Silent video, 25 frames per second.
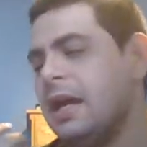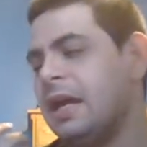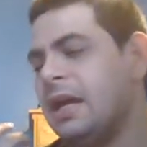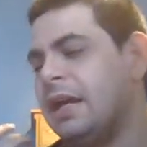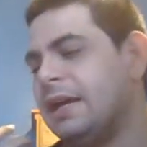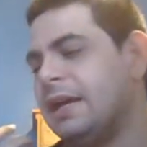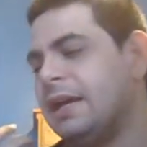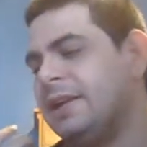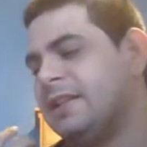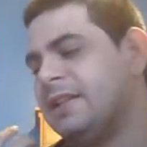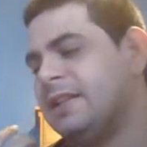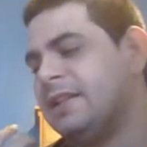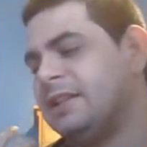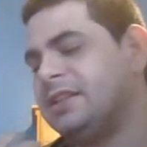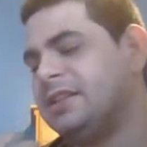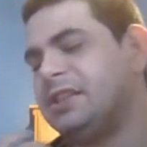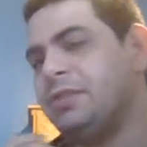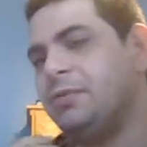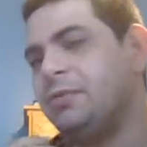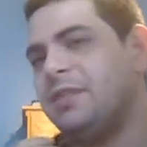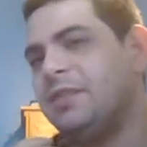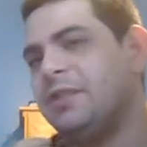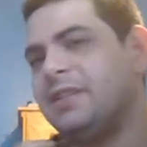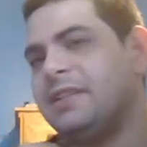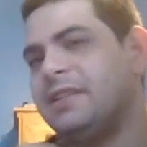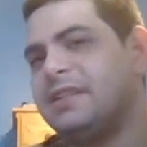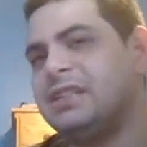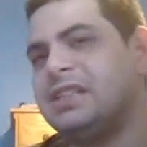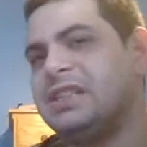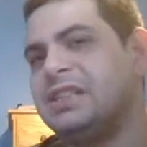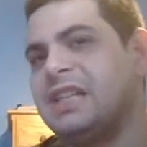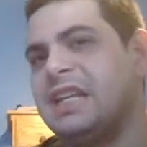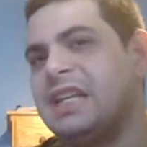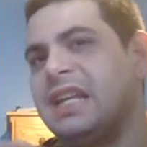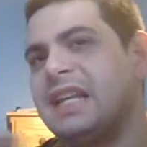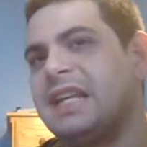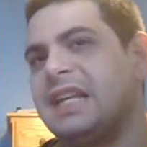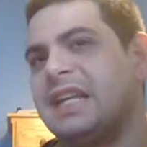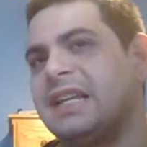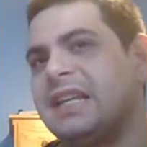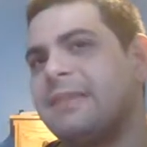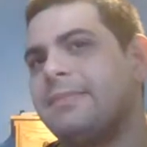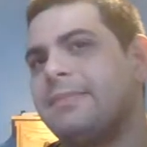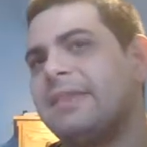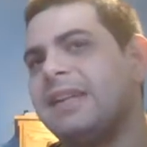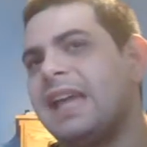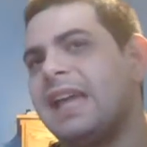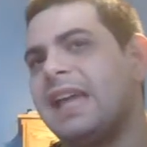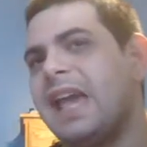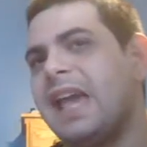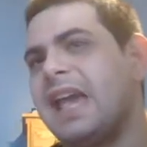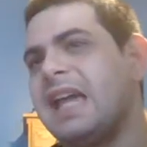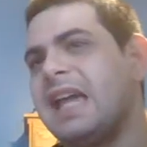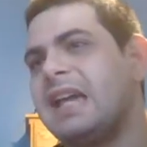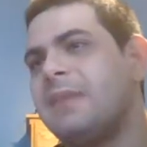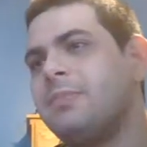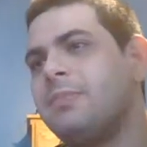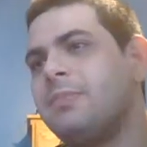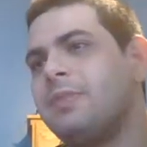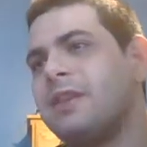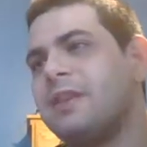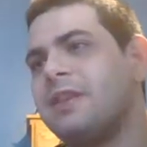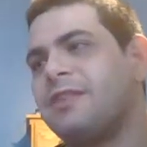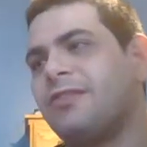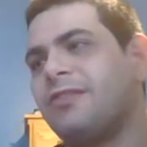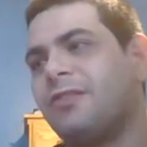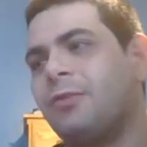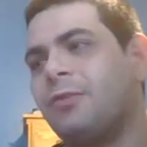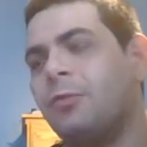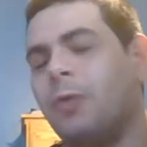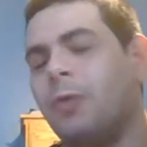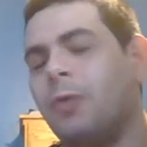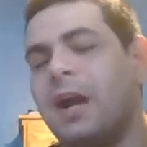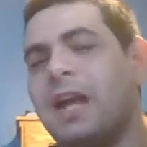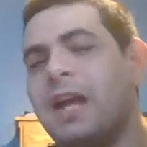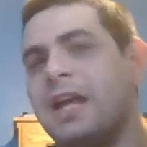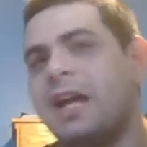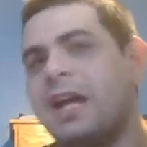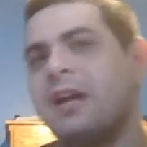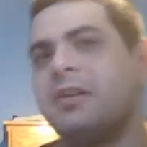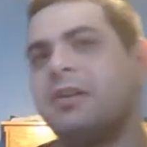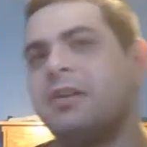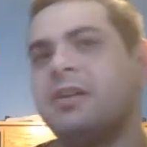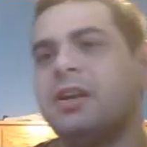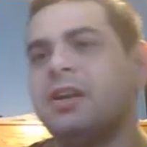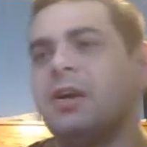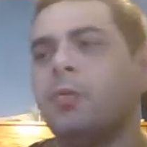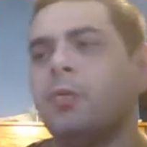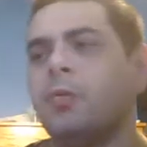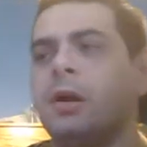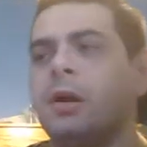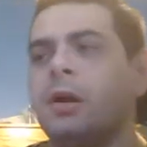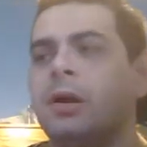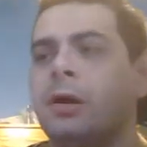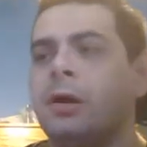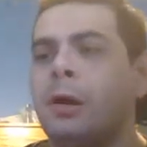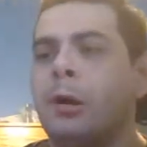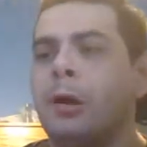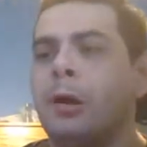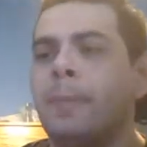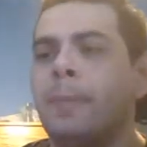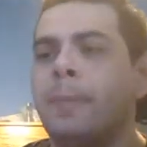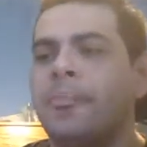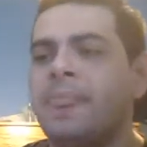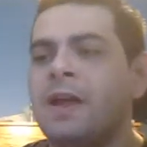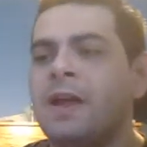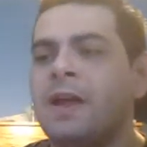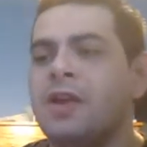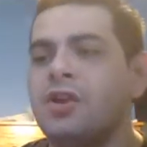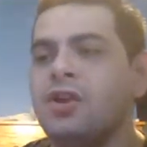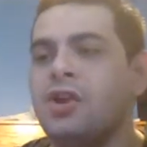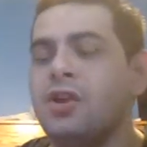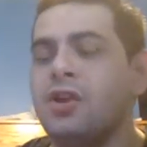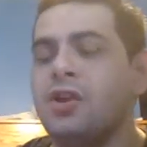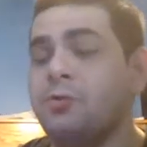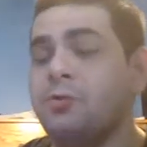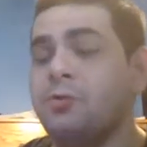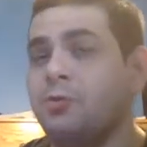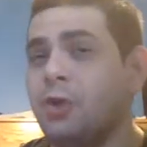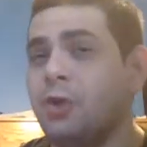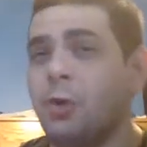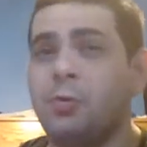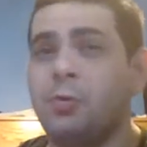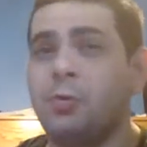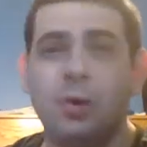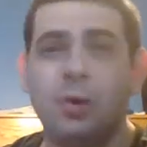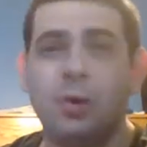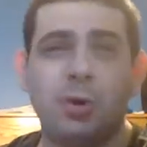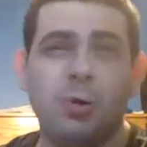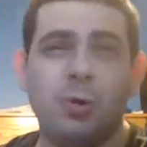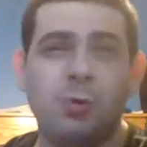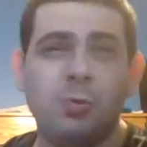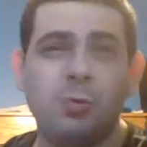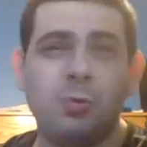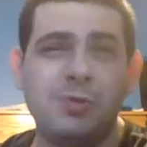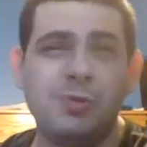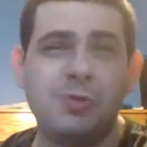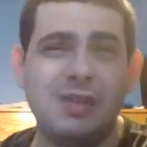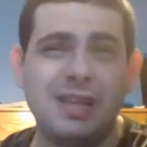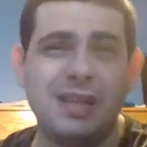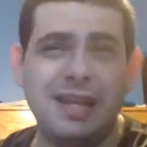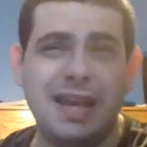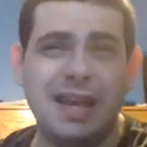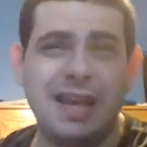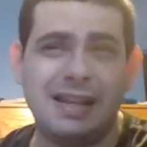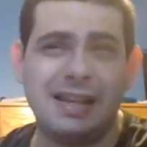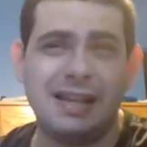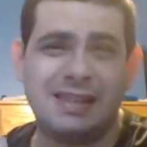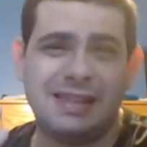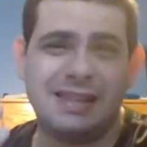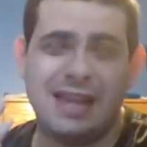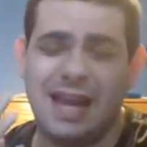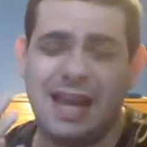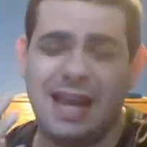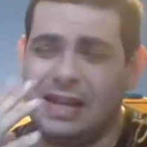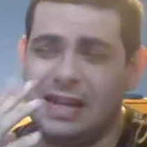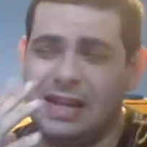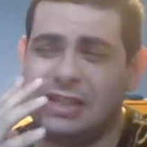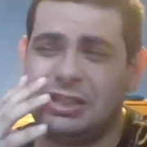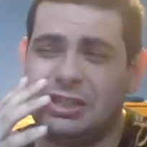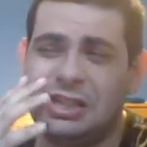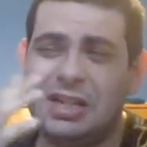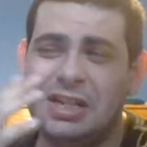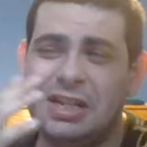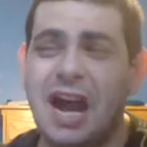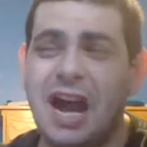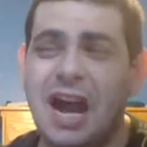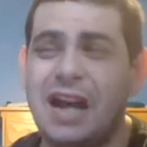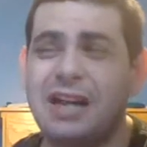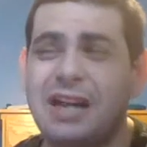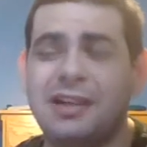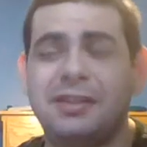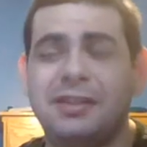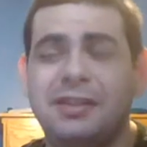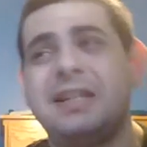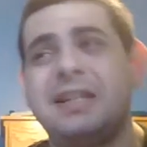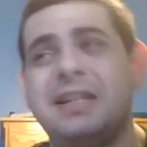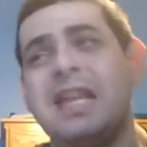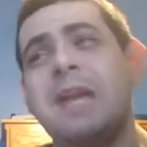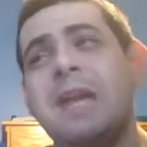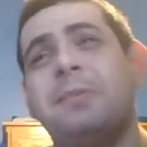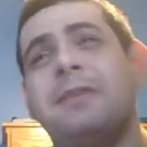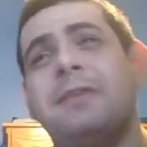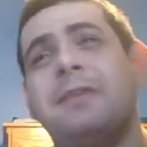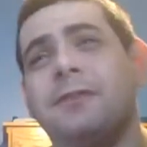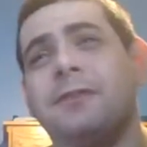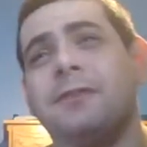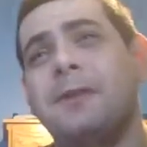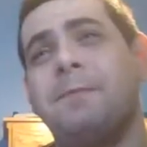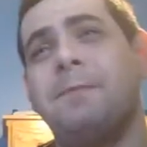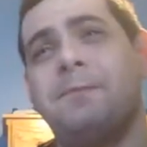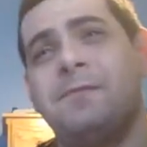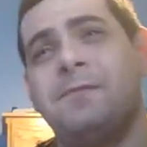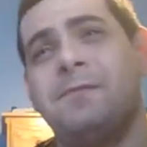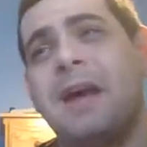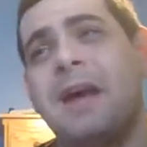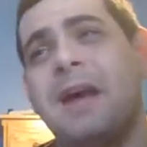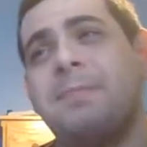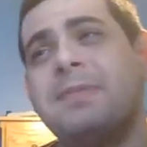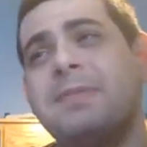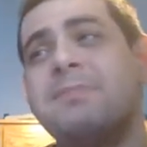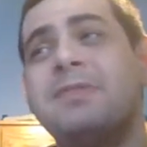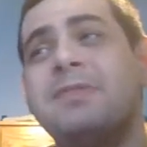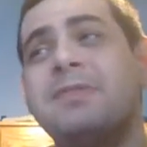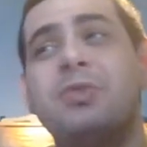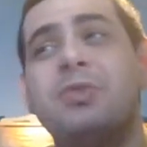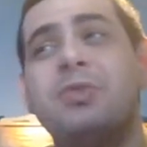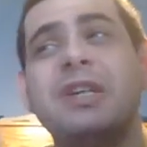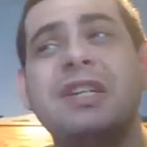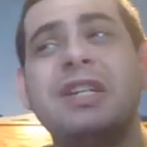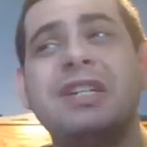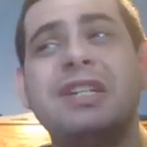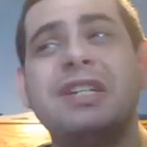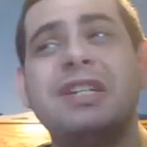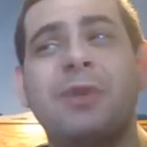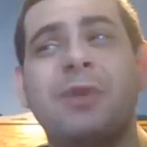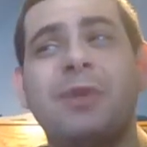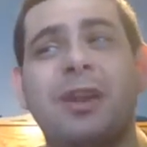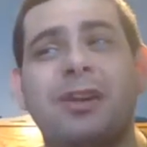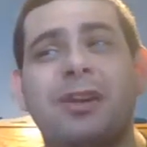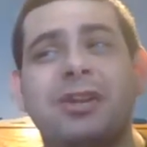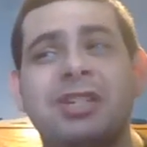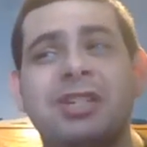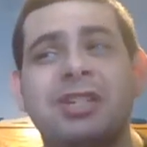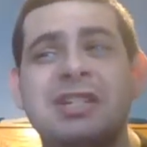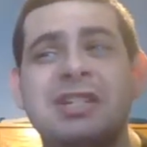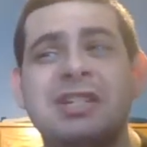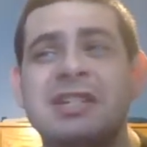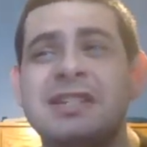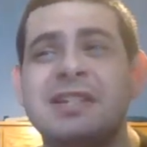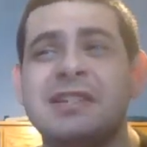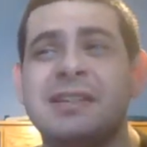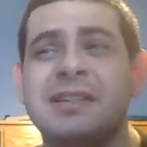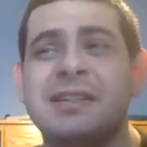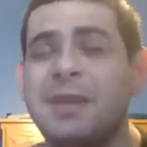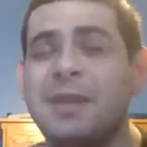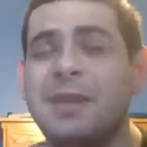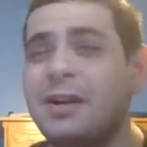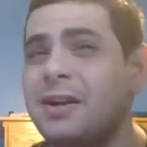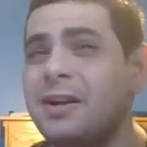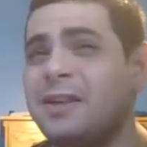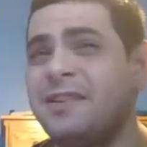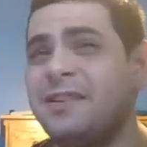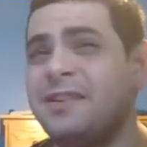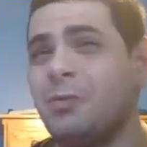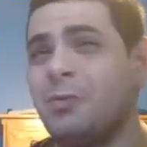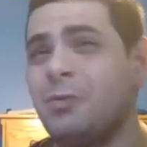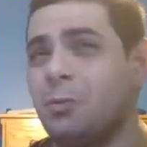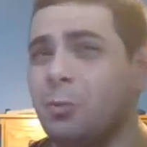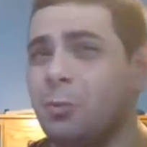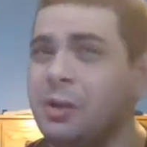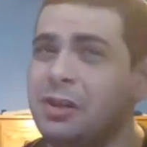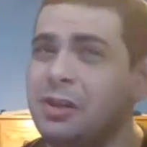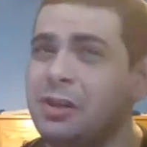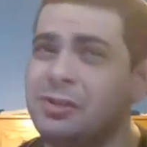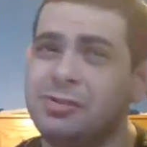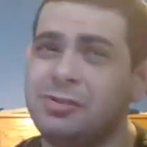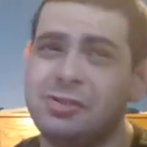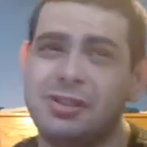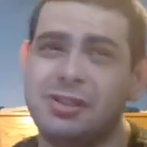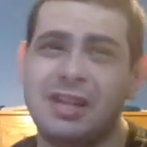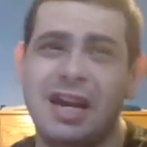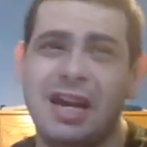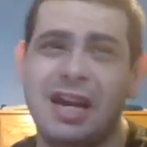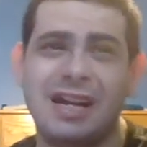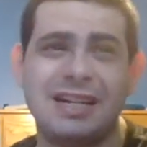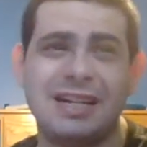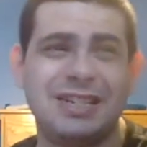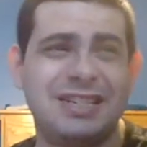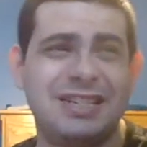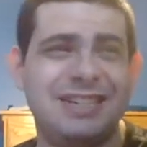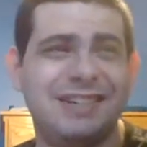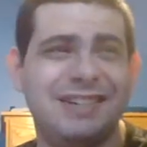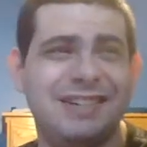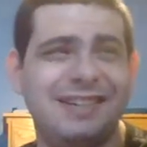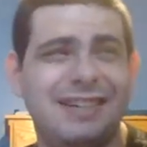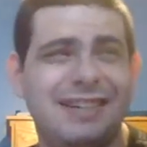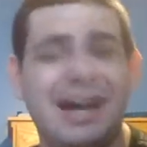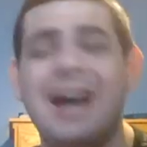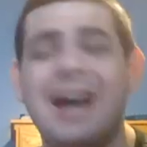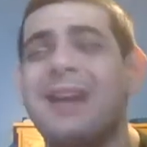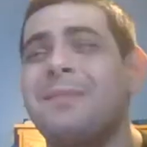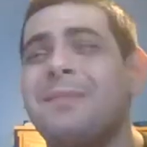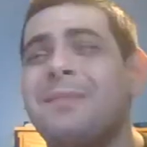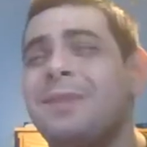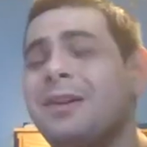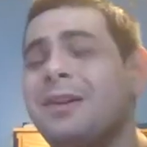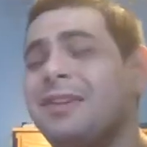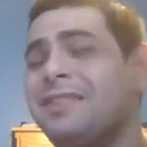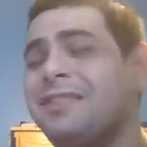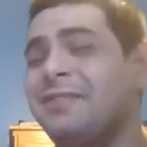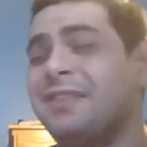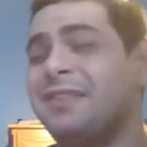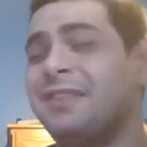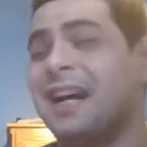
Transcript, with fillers: It's just she was she came this gray area where you don't know at that she kind of keeps flip flopping between whether she's a Mary Sue or whether not she's not a Mary Sue.